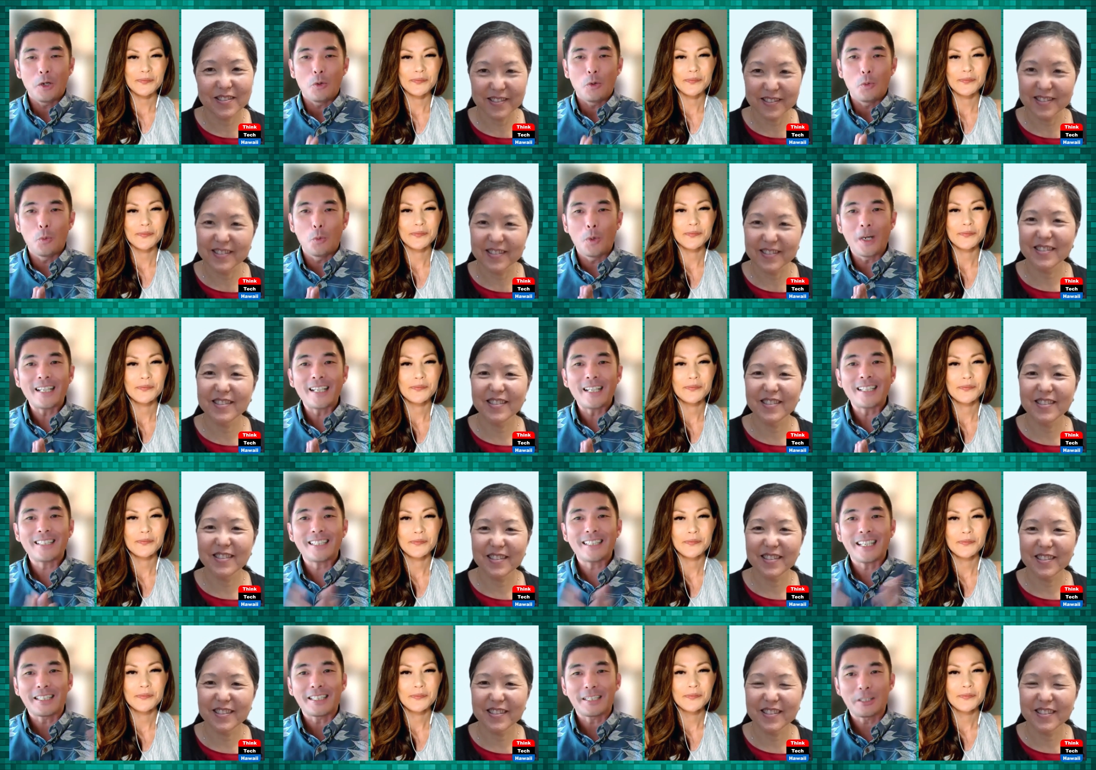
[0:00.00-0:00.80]
Speaker 1: What
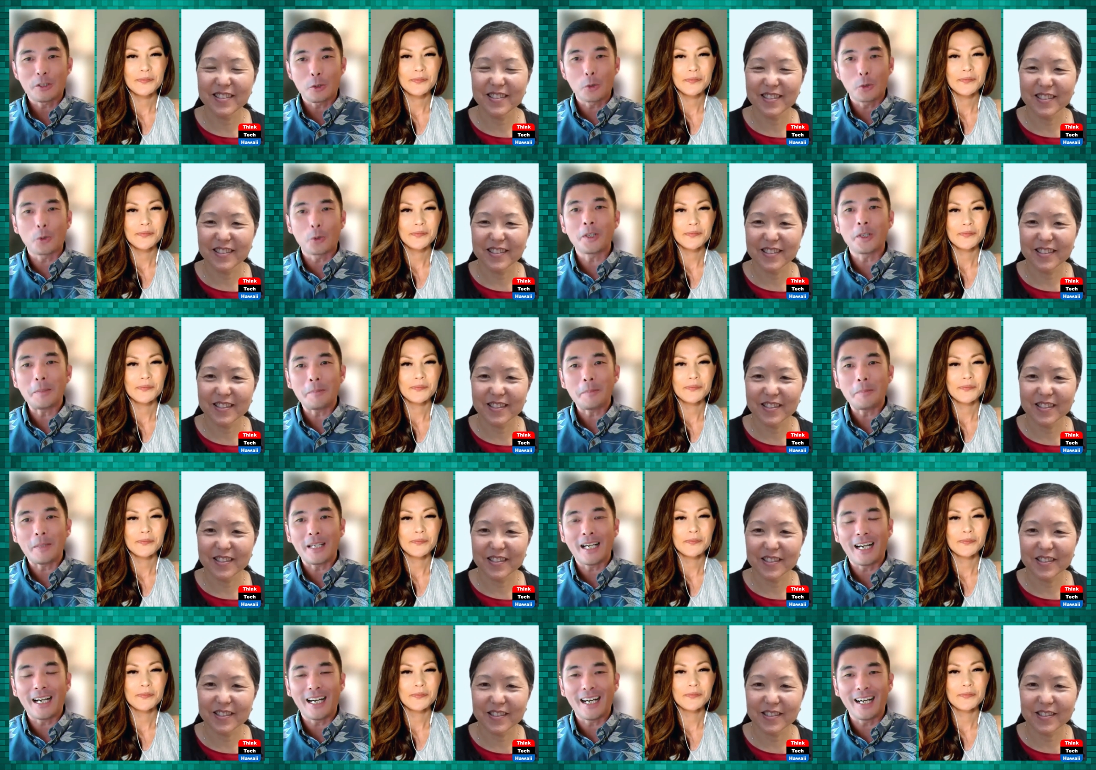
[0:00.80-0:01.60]
is the story
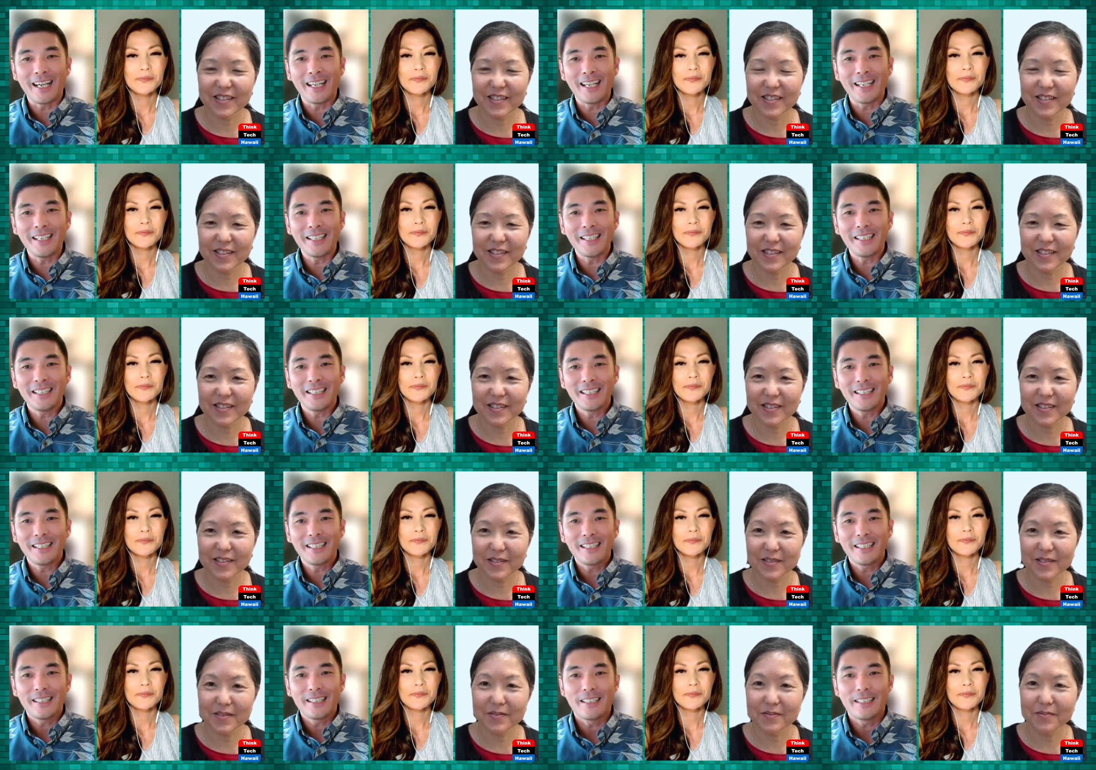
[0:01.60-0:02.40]
behind
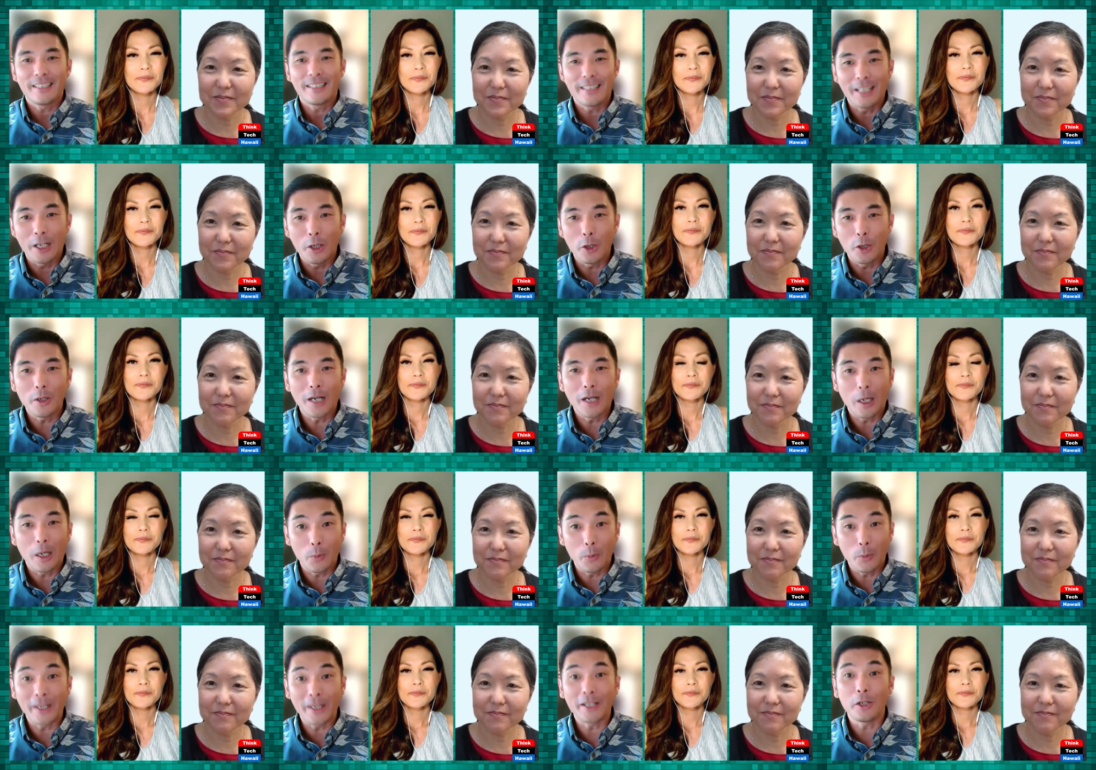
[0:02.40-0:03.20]
the Ho-
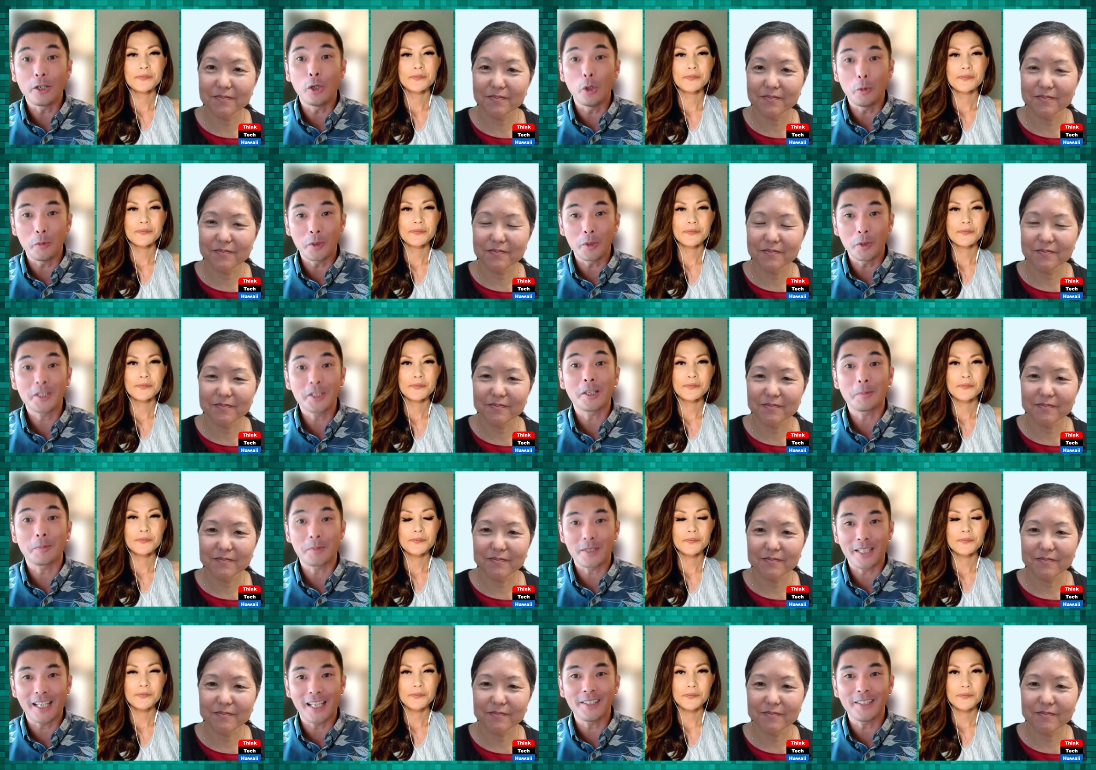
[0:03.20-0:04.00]
Hawaii
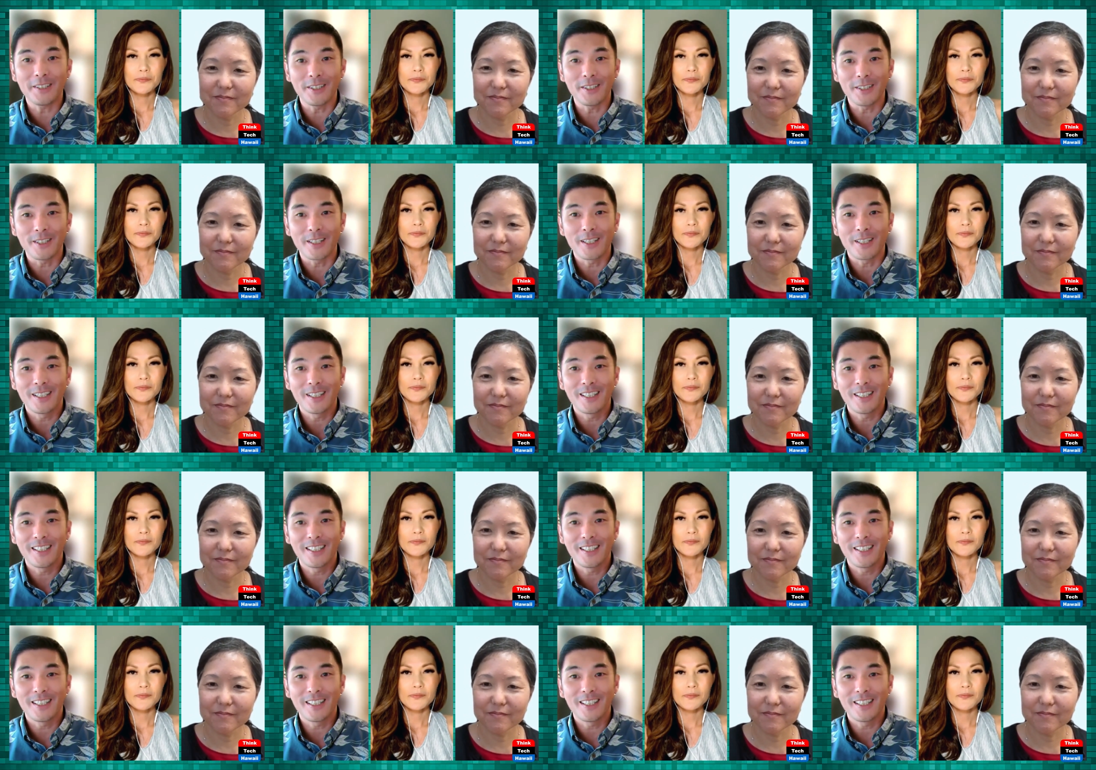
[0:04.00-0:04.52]
Homeownership Center?